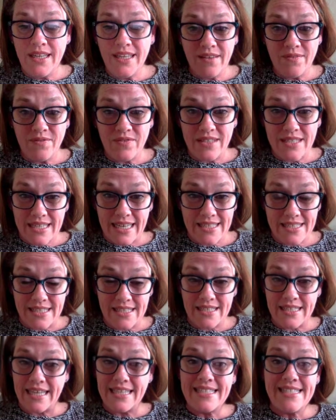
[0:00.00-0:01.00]
of this
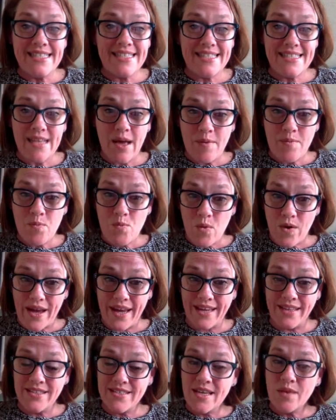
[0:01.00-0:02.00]
lesson that
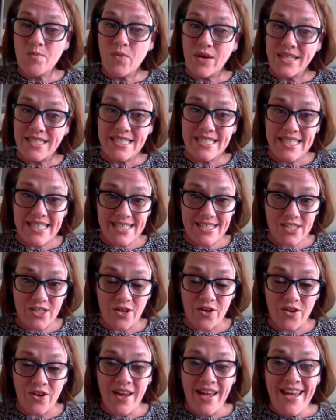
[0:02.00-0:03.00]
in some ways it's
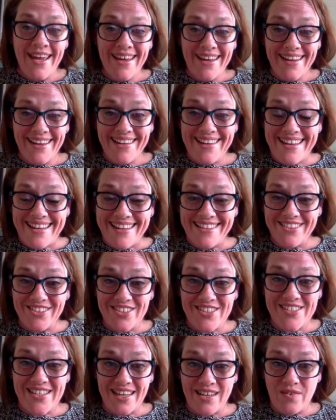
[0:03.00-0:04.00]
easier in English
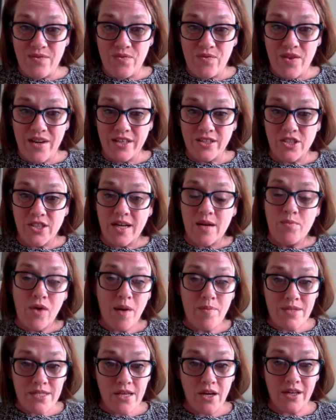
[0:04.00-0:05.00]
than in French, and I
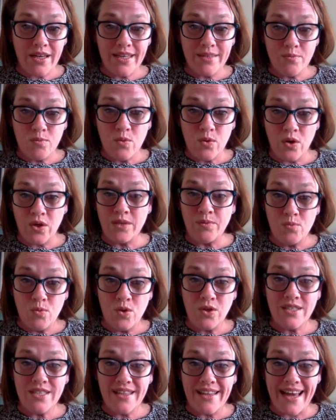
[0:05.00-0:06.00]
promise I'll get more
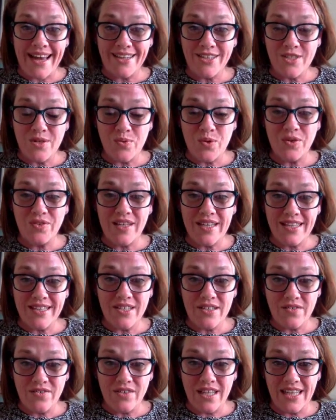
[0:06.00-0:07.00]
to that toward the
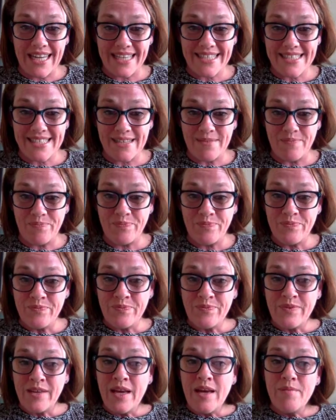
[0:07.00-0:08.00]
end of the lesson.
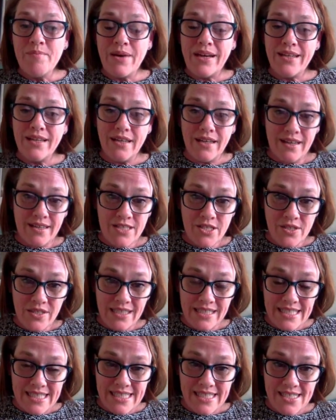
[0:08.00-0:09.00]
But as you
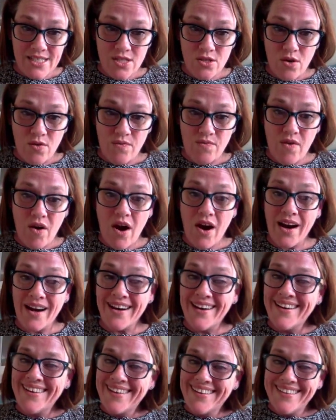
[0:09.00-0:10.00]
can see so far,
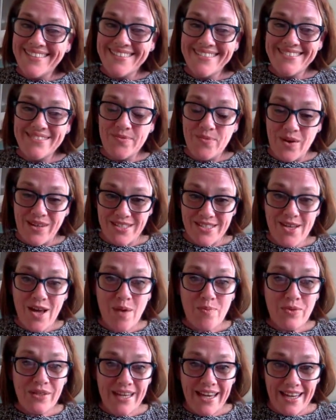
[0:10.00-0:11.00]
what's
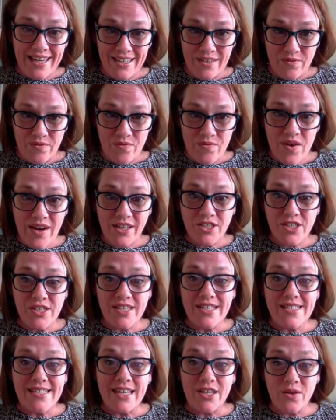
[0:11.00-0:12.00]
complicated in French
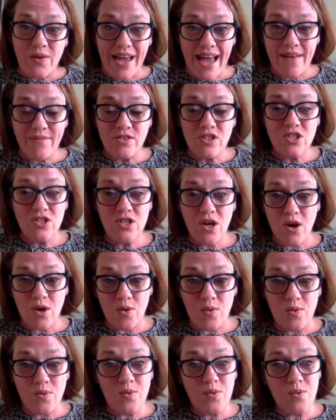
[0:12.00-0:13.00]
is that you have to
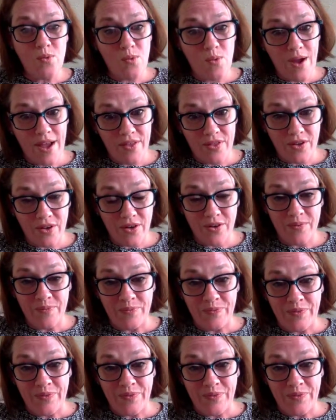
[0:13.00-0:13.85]
know whether